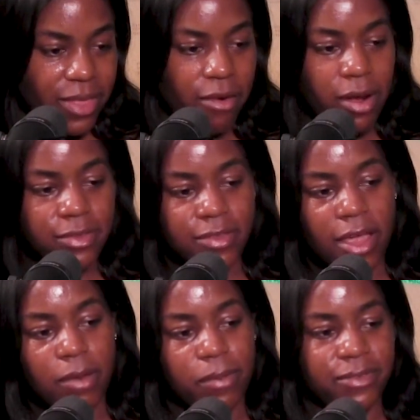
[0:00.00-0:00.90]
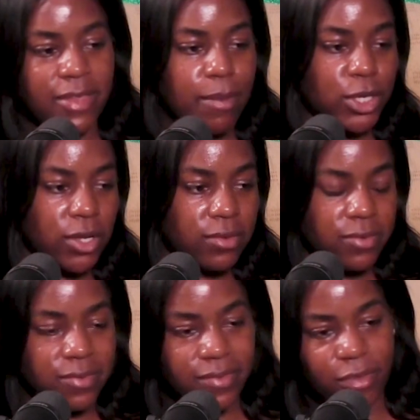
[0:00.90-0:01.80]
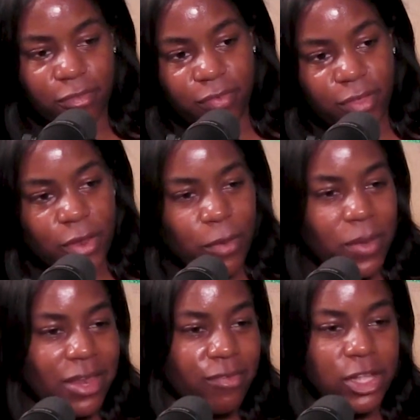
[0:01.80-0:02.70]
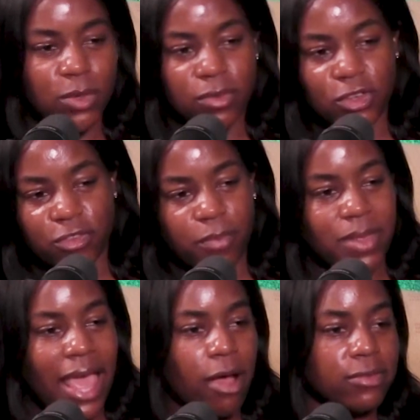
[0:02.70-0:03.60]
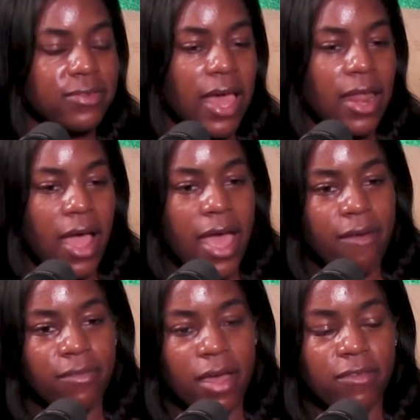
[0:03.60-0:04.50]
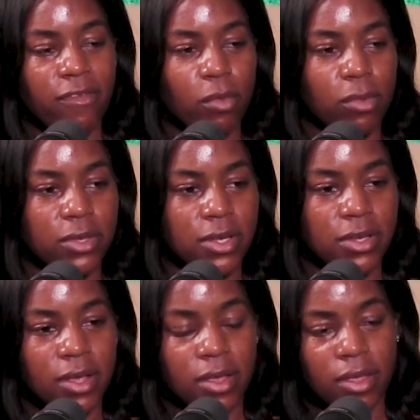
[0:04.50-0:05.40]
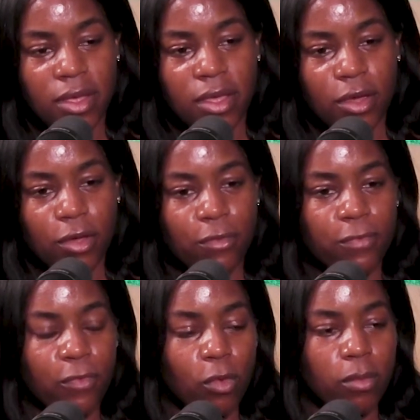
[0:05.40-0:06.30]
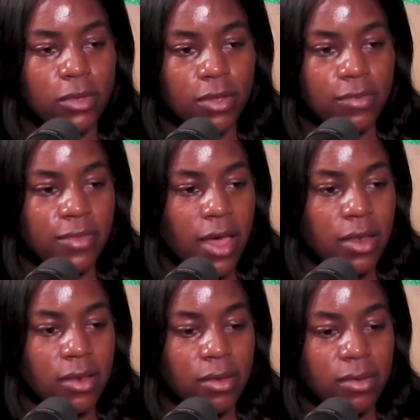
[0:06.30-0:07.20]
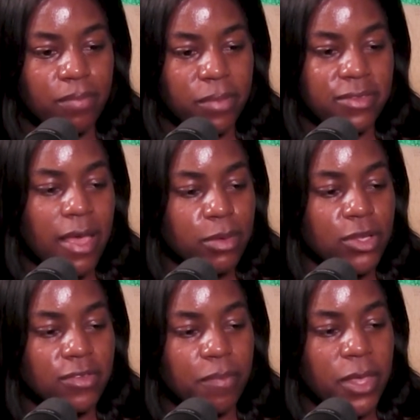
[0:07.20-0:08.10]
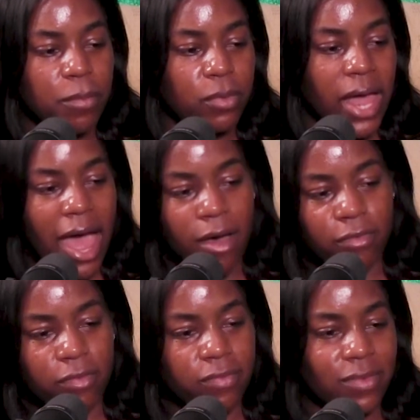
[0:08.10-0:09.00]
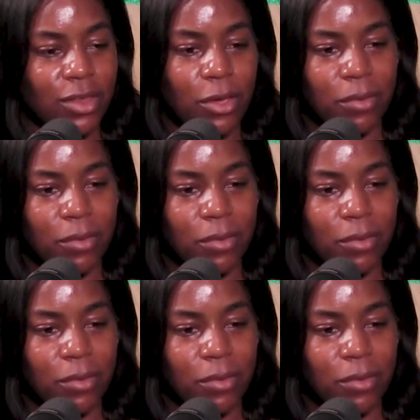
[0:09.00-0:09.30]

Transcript: there are certain perceptions of, individuals just from the outset. I've never wanted to conform to certain perceptions that people have of,